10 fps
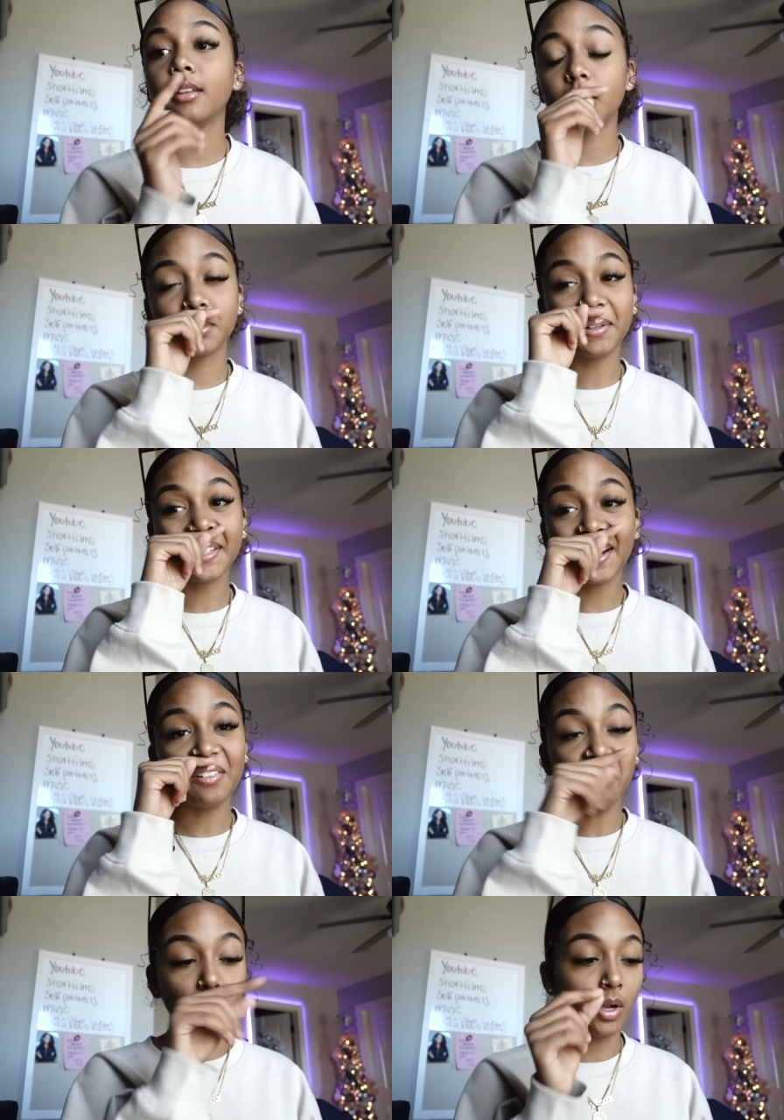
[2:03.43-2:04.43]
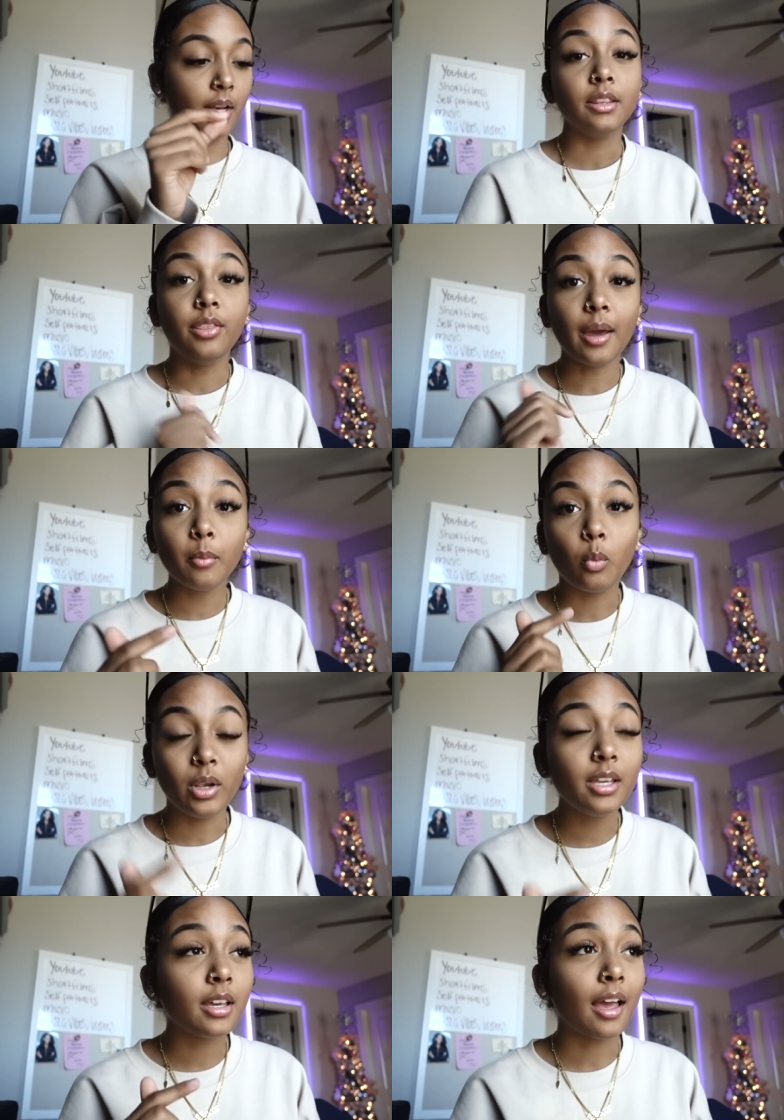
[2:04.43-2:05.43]
there's one that I want. Them
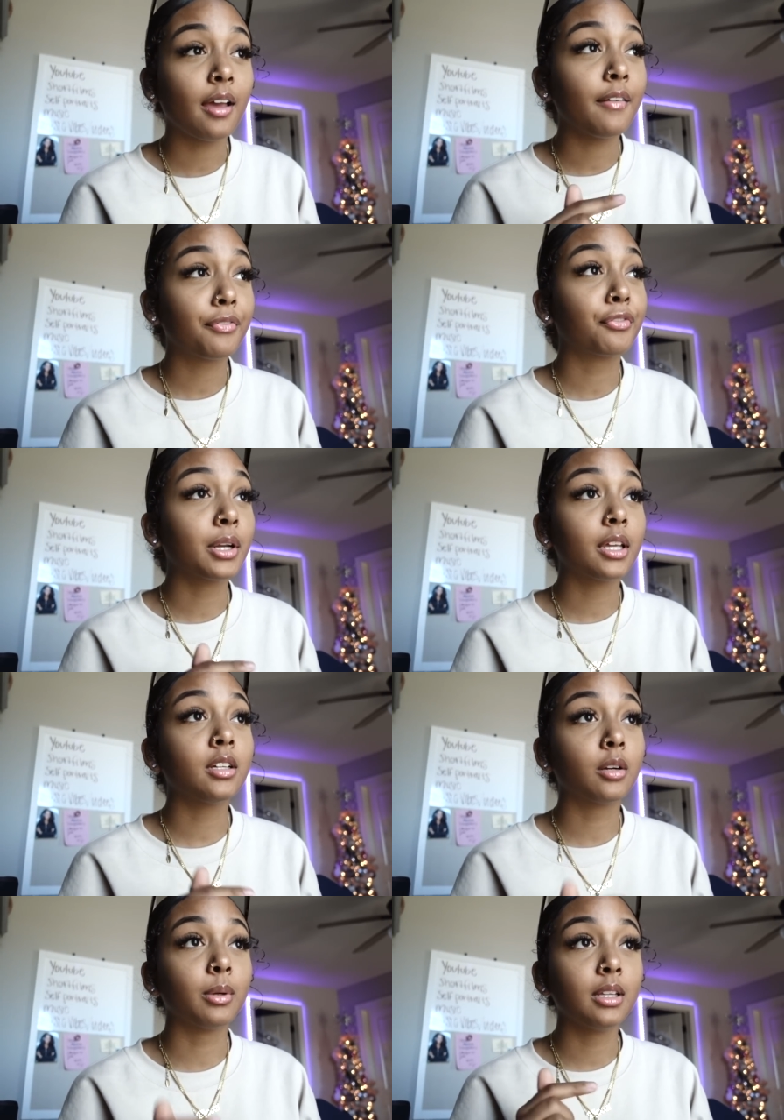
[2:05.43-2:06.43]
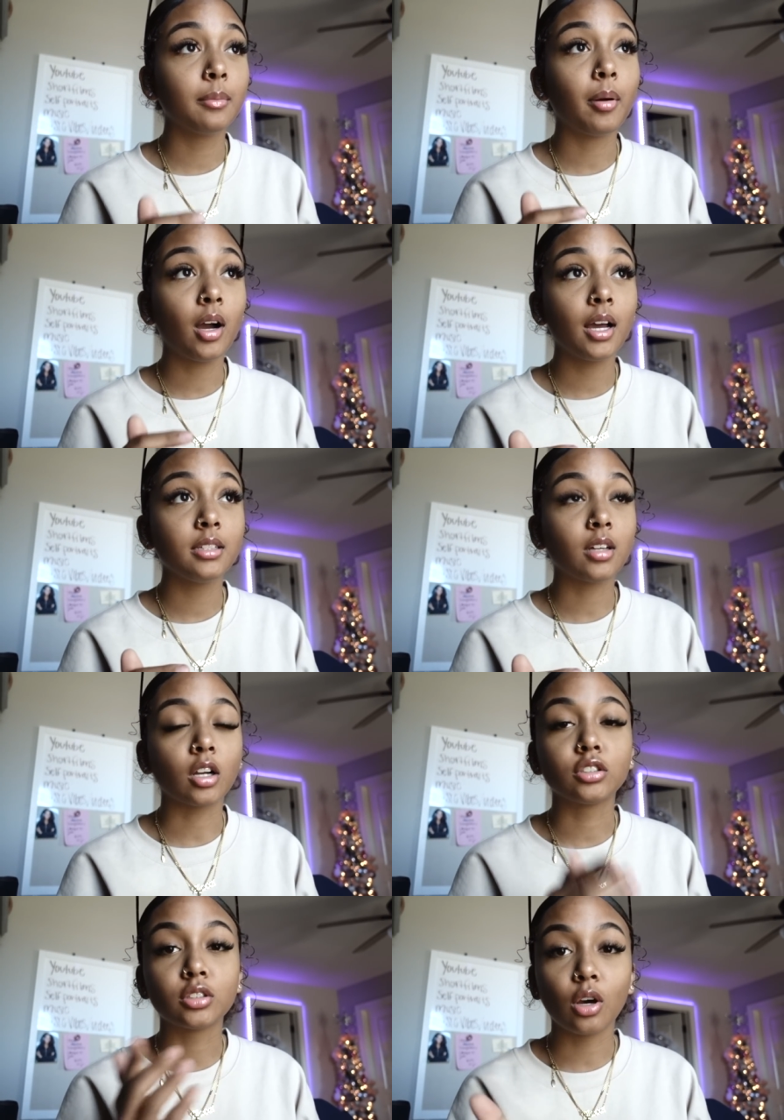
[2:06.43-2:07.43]
weak freaking GorillaPods are
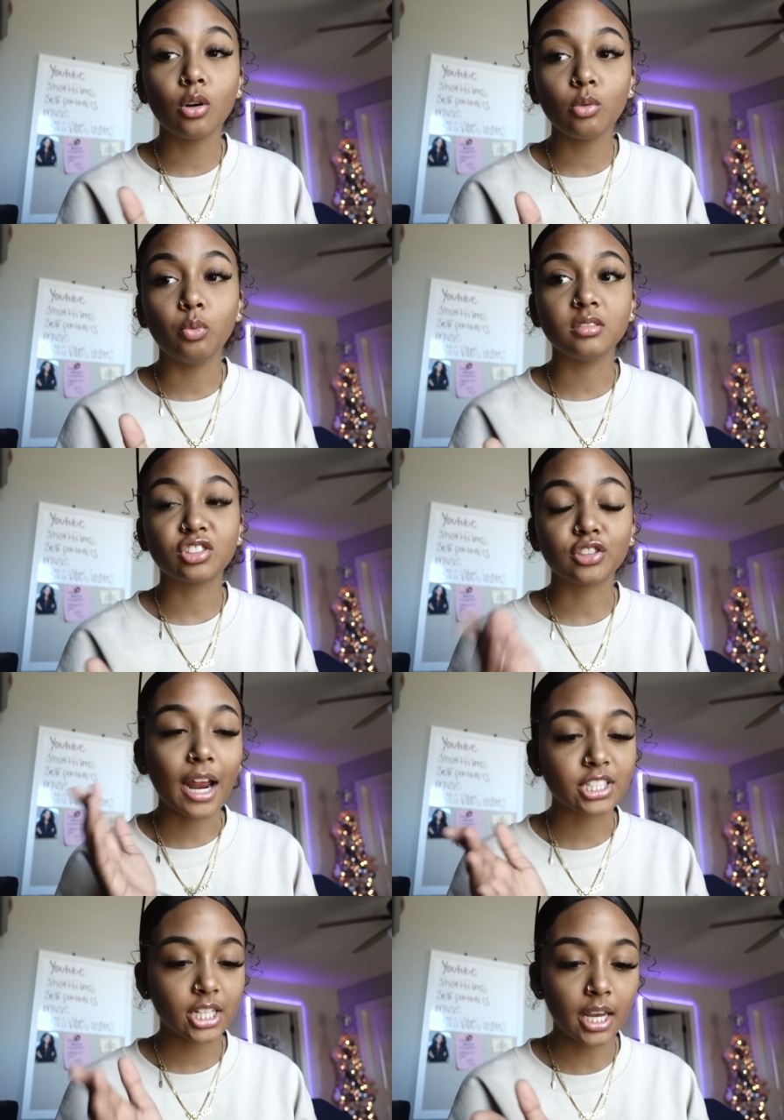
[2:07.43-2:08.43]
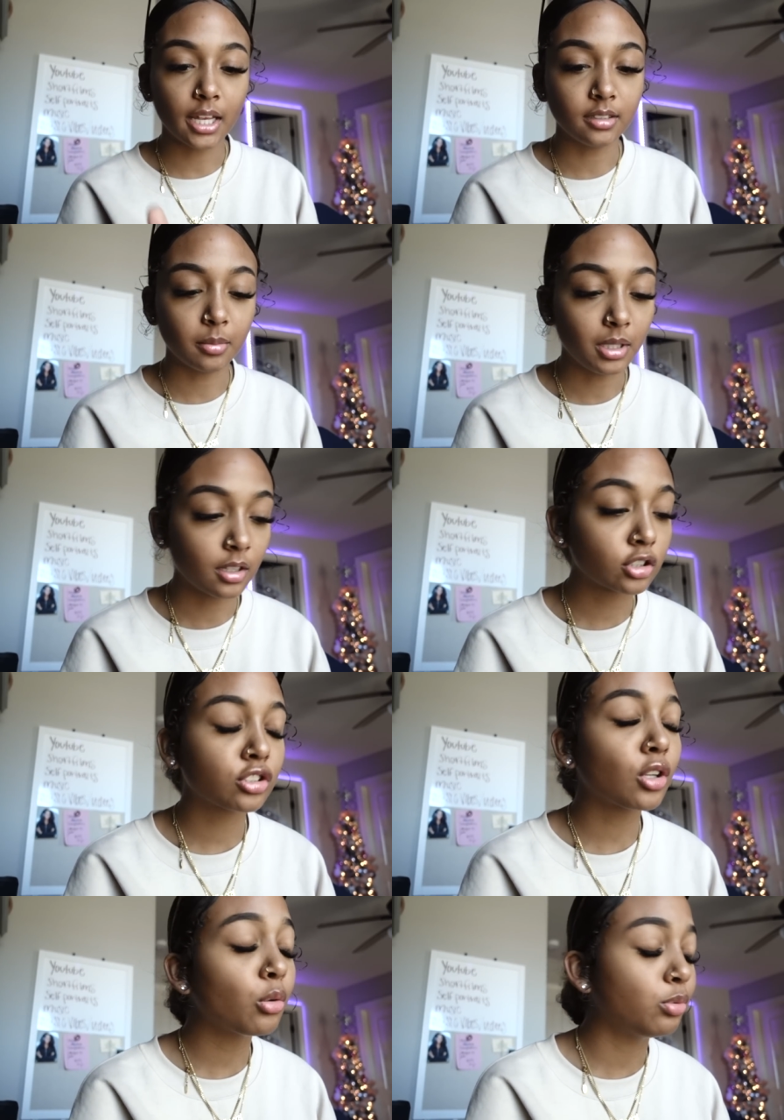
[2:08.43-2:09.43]
so trash can to me. They're
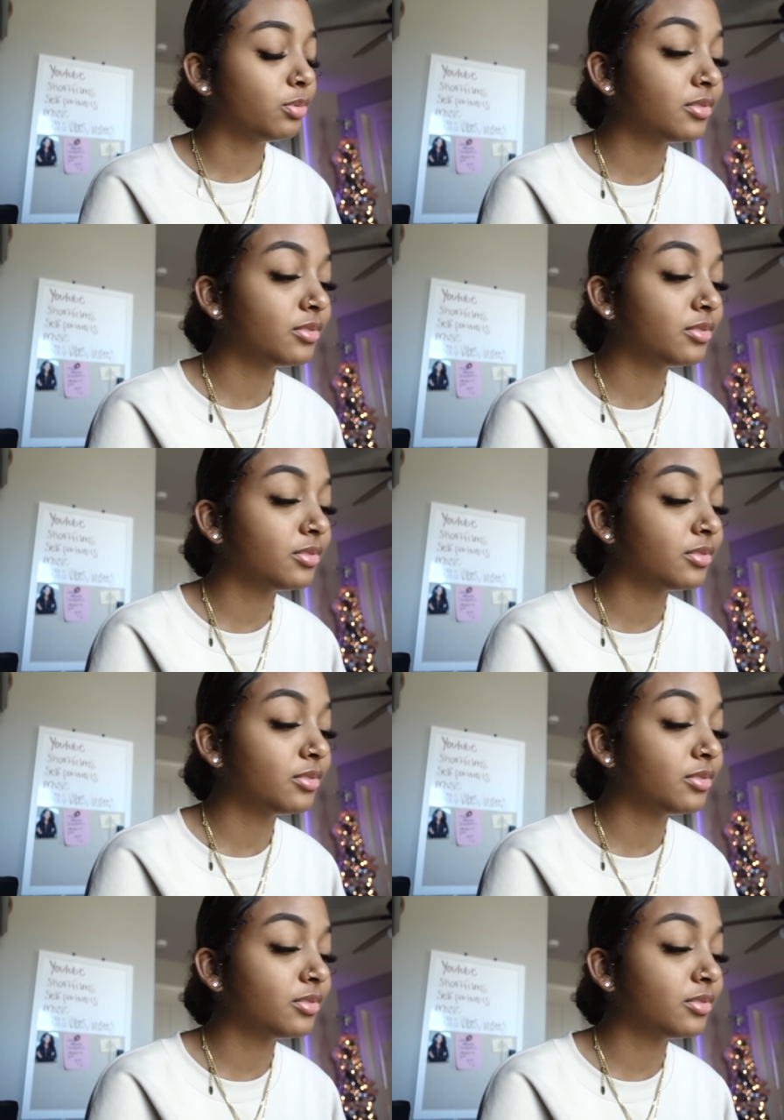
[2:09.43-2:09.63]
so